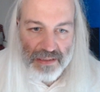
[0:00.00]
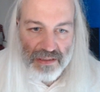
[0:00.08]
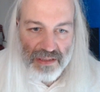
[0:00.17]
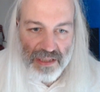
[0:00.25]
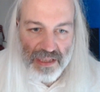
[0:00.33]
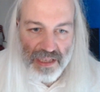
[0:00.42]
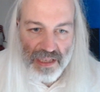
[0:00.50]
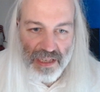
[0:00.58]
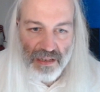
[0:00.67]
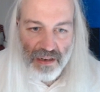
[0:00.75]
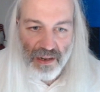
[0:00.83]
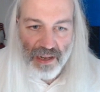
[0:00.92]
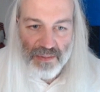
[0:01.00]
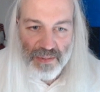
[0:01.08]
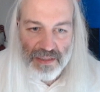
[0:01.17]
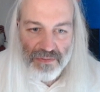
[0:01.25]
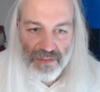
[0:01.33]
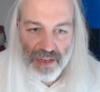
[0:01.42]
here let me
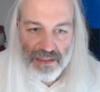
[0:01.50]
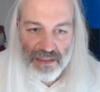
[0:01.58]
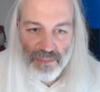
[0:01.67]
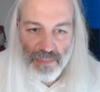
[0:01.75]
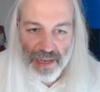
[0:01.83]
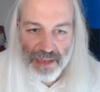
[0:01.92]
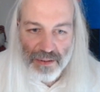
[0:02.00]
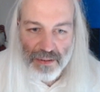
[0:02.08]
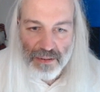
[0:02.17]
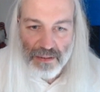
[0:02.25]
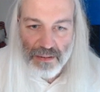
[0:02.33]
define it better.